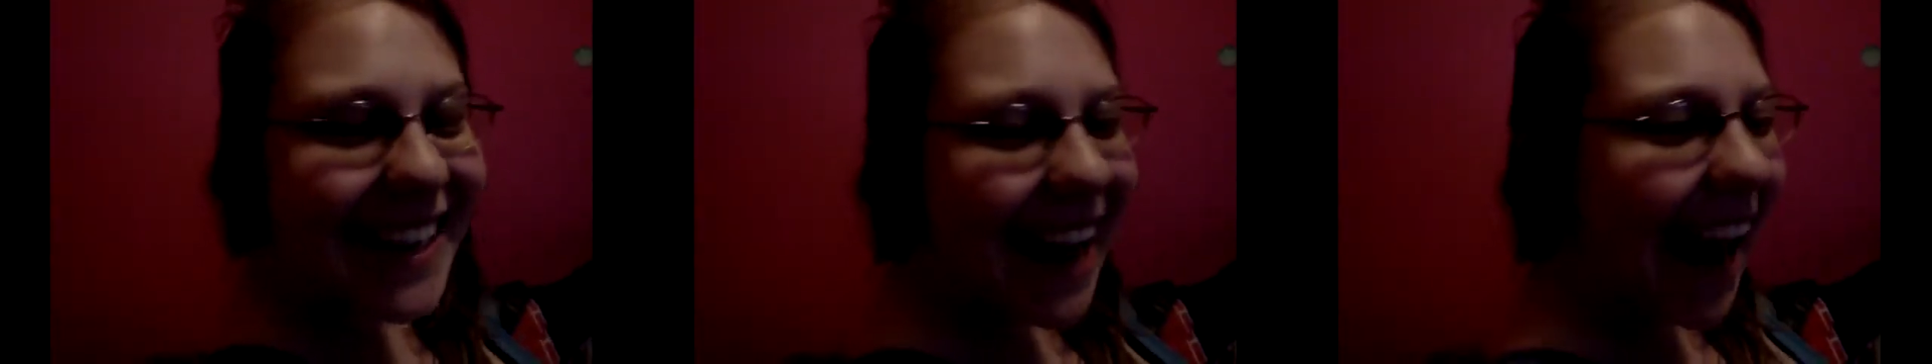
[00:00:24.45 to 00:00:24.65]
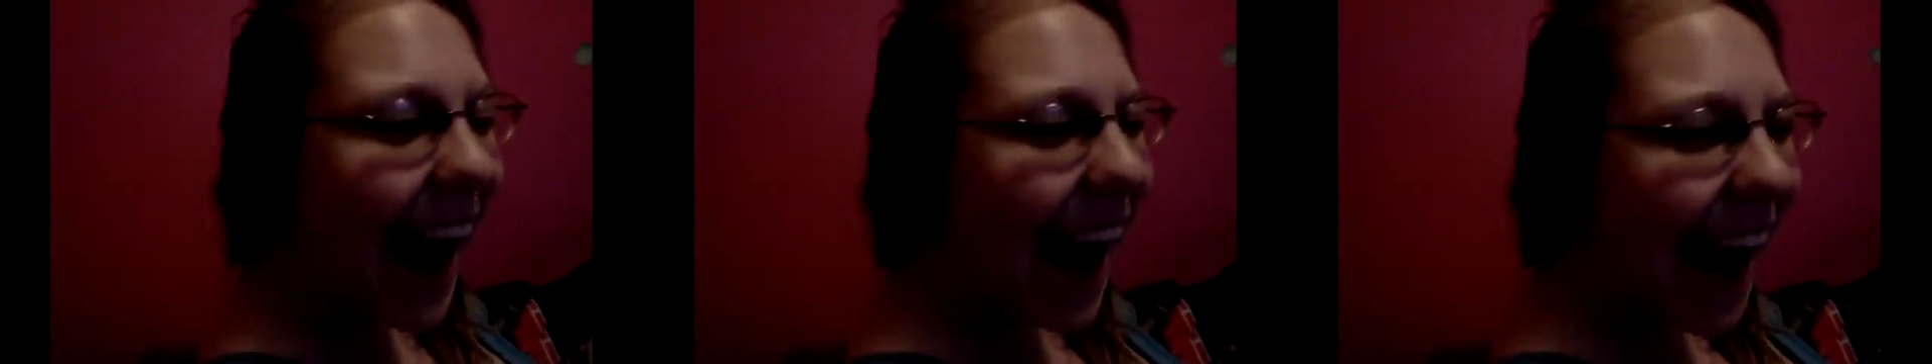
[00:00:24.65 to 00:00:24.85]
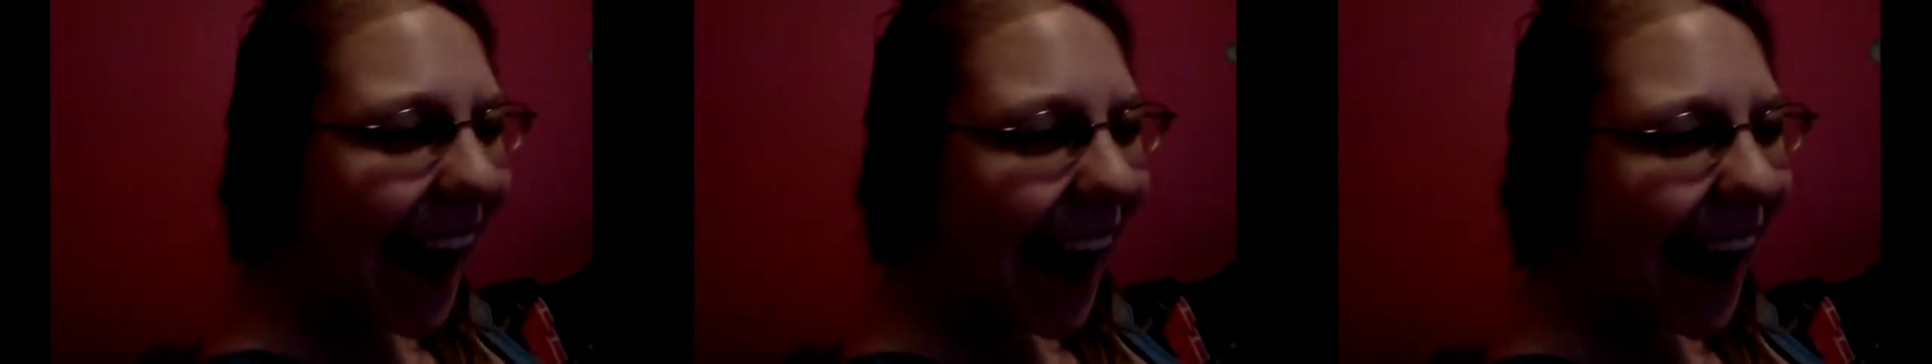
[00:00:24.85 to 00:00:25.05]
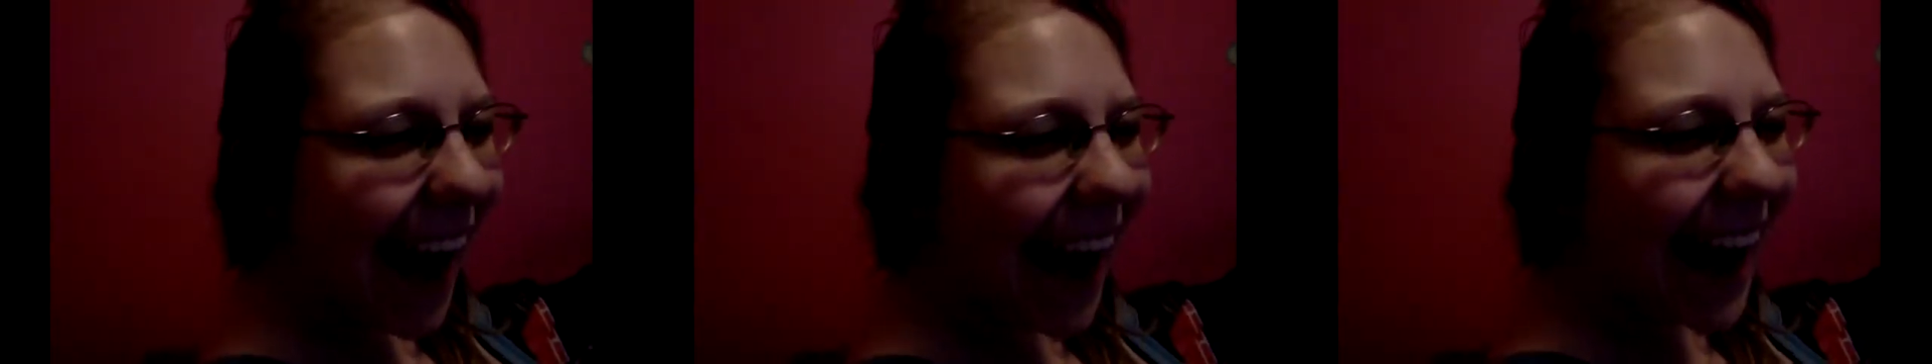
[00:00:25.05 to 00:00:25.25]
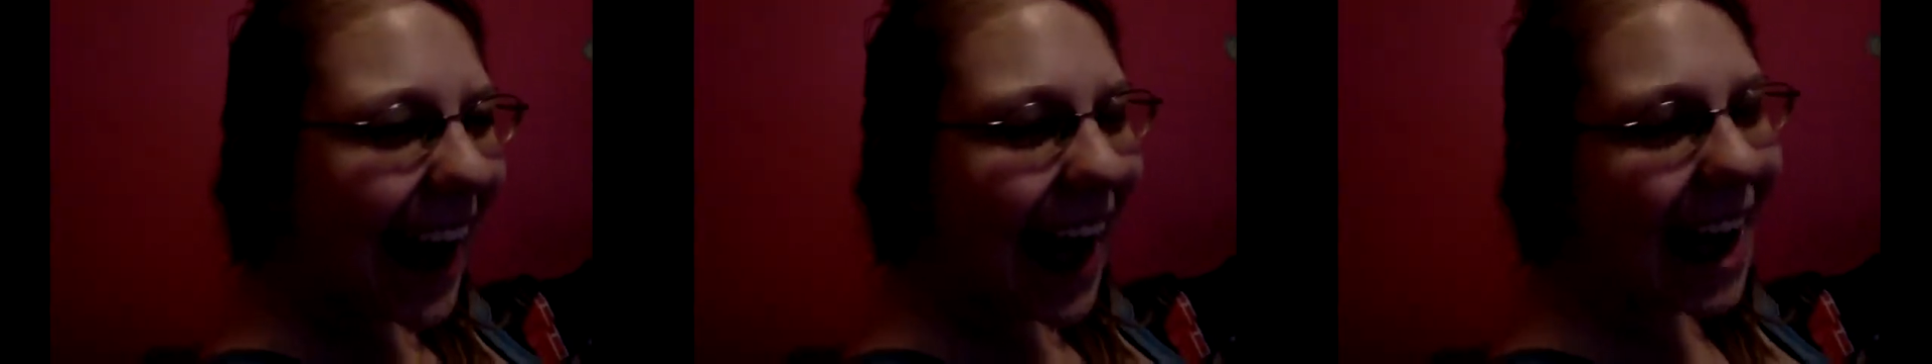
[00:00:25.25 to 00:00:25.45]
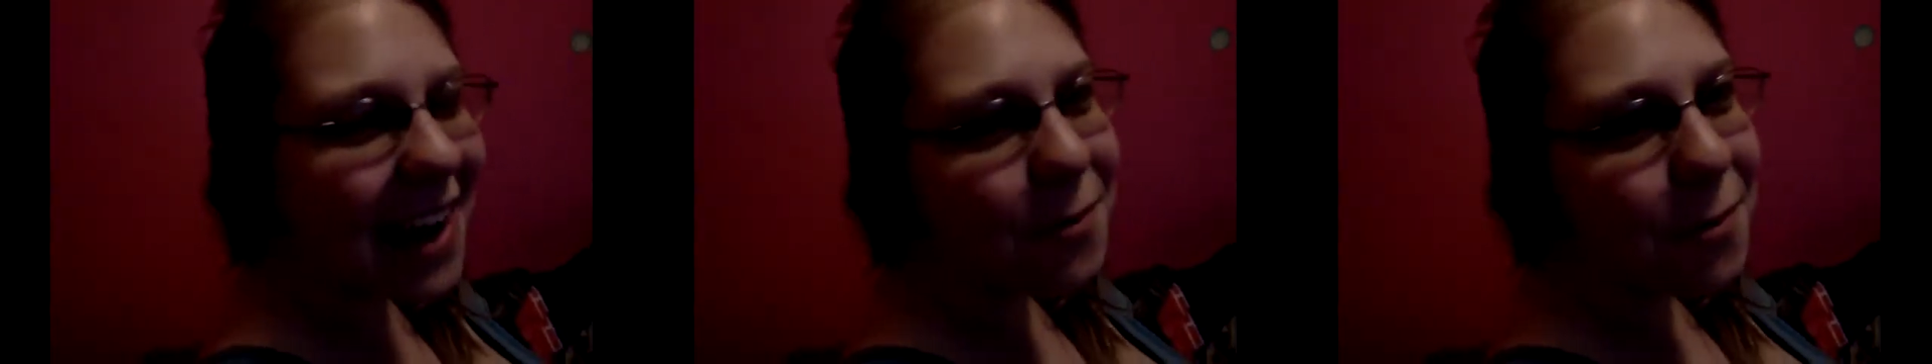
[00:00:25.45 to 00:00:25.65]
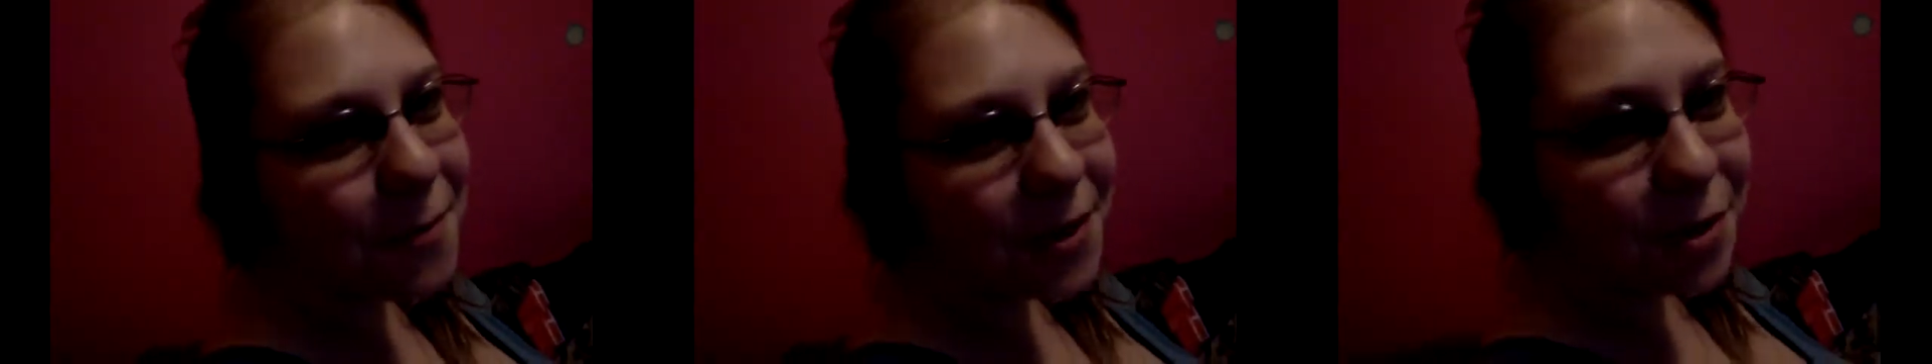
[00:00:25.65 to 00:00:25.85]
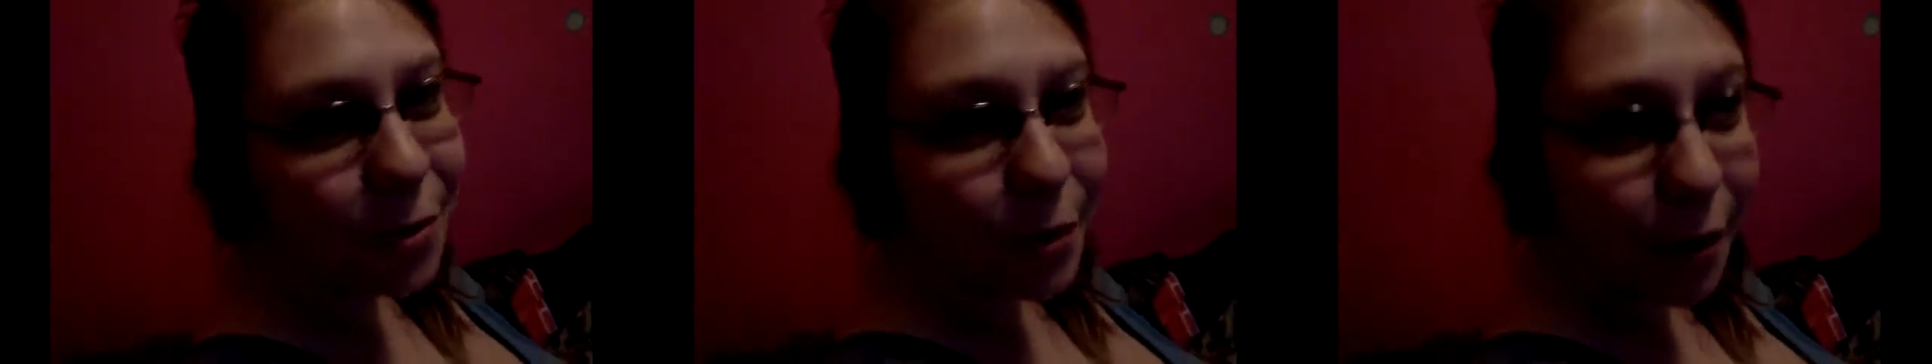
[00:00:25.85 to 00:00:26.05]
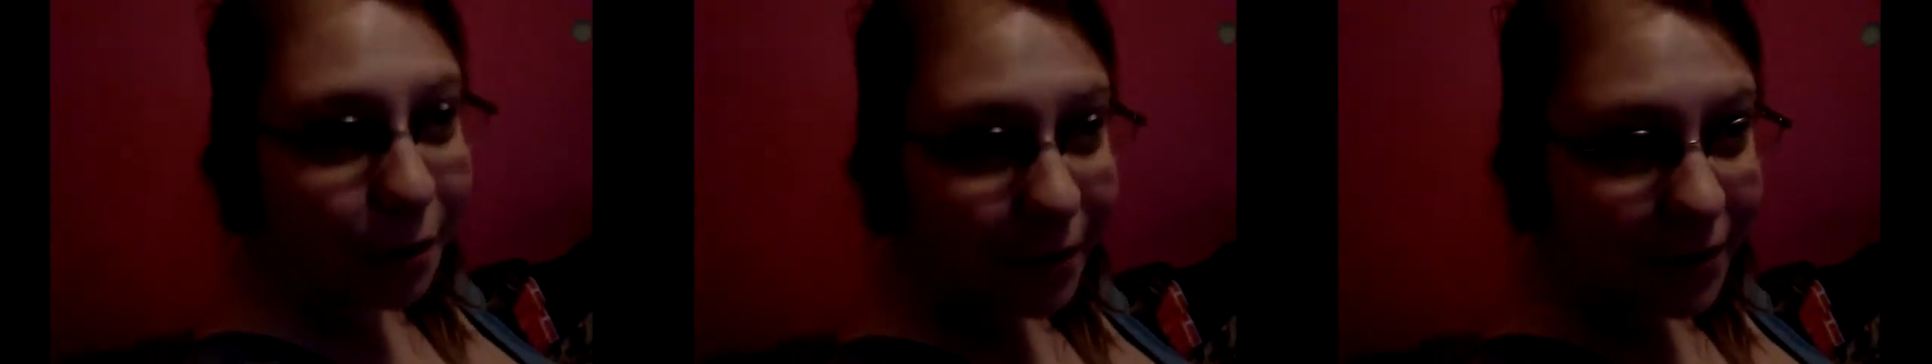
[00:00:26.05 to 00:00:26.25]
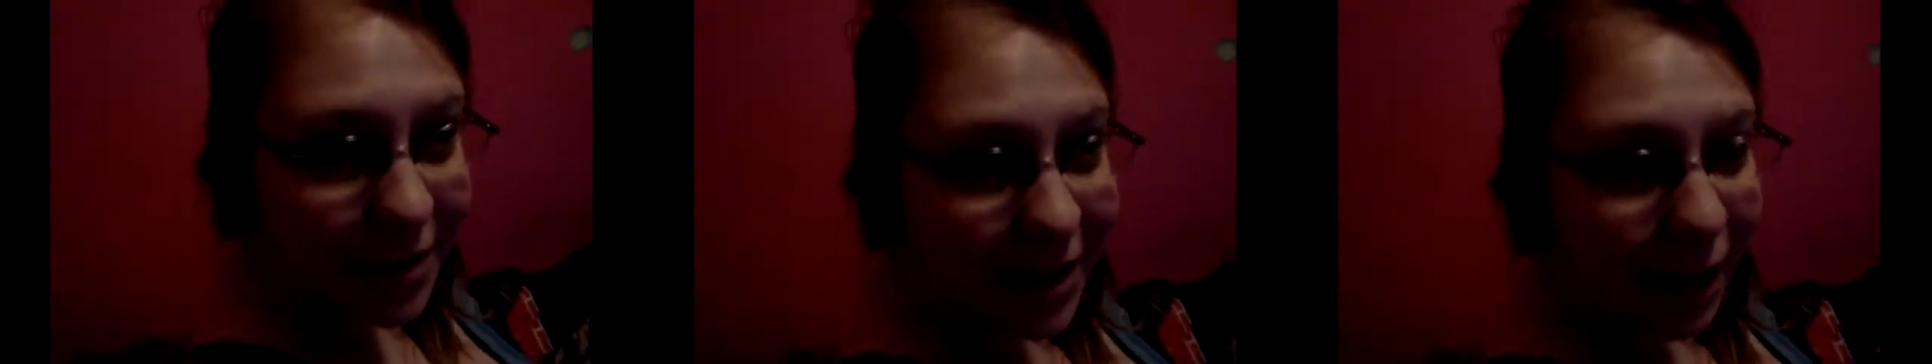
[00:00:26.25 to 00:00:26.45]
Yay! I haven't been to a
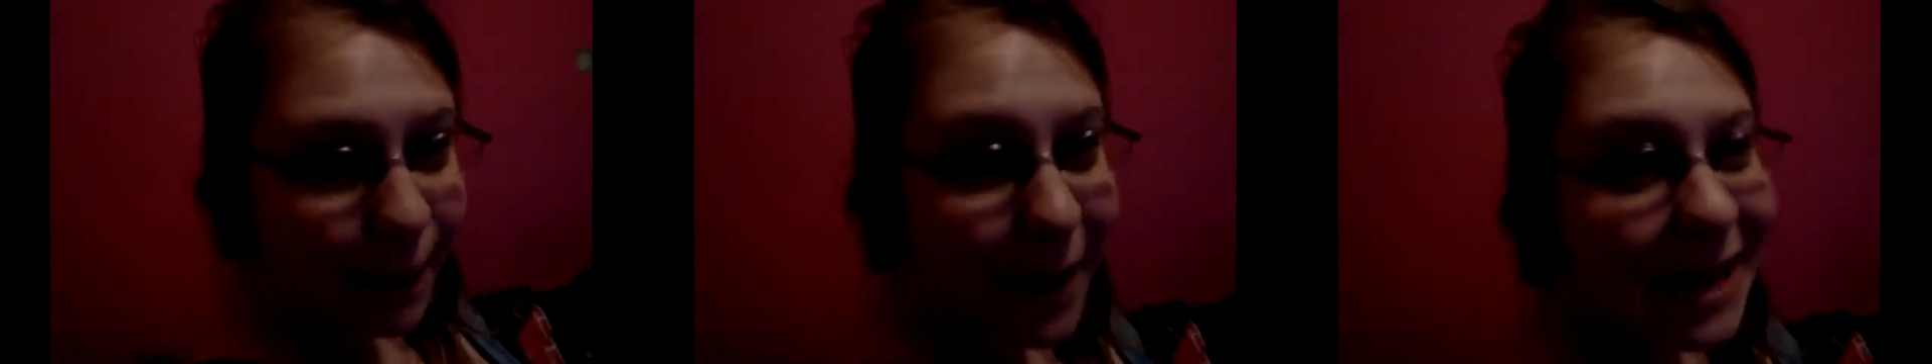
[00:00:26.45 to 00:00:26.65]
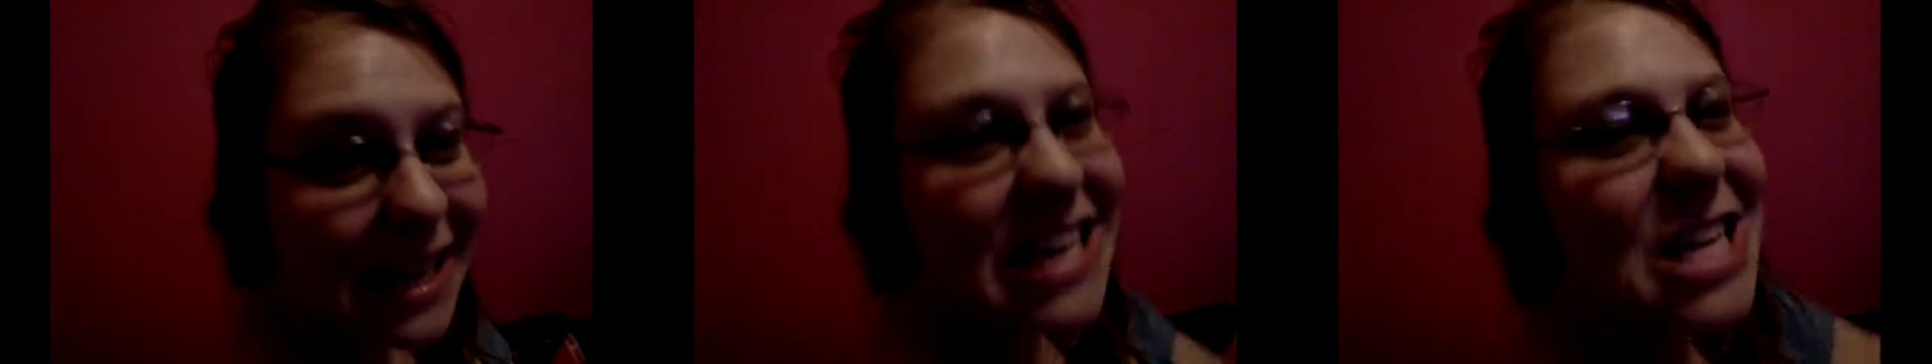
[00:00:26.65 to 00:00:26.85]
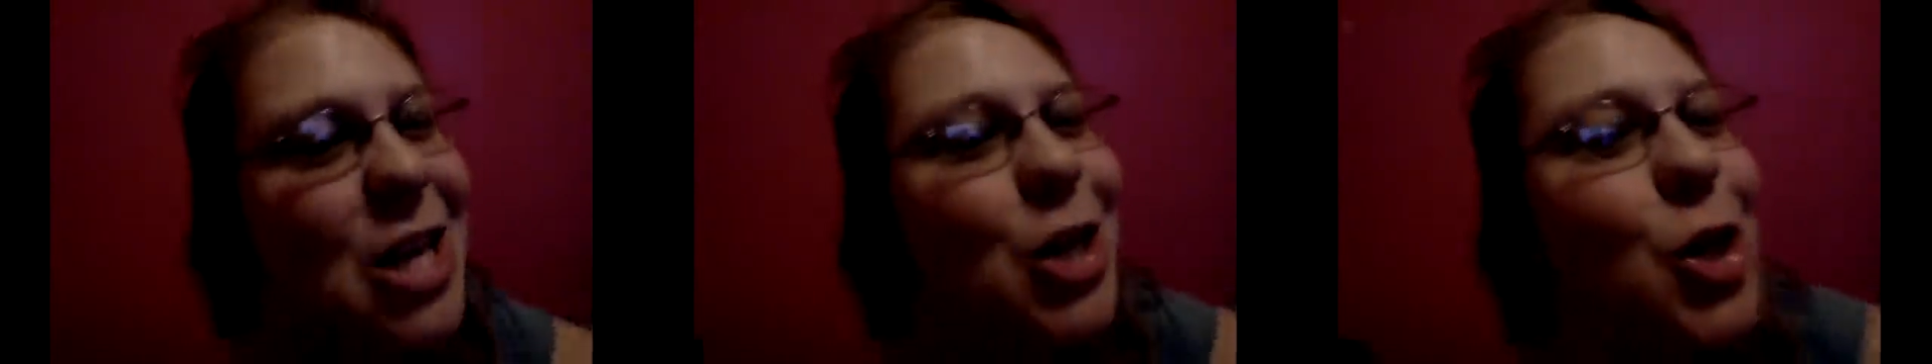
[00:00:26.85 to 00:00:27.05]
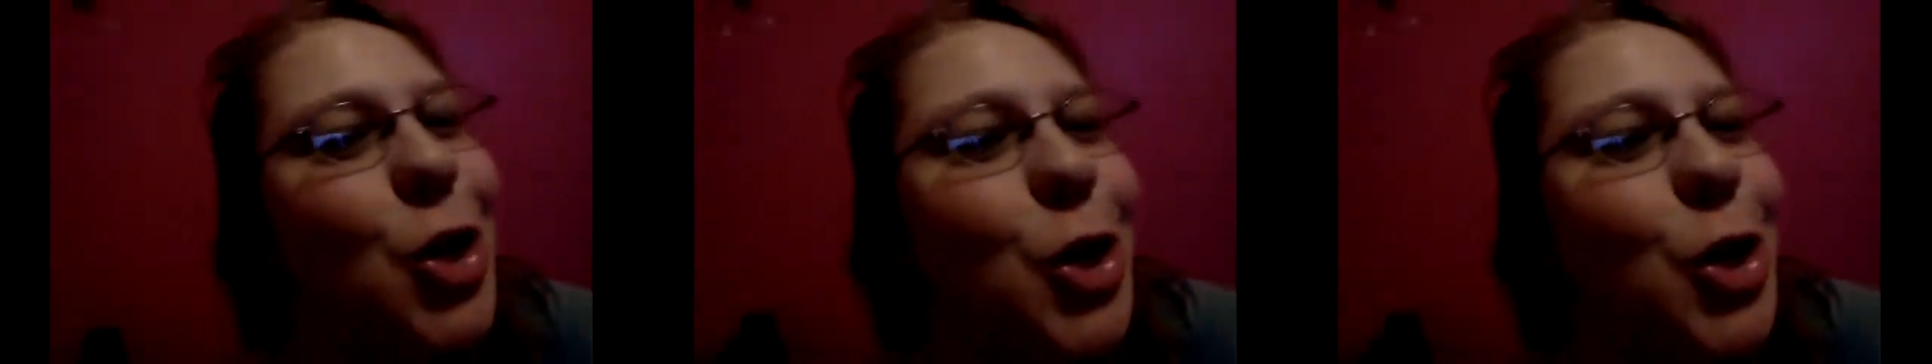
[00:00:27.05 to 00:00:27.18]
Griffins game in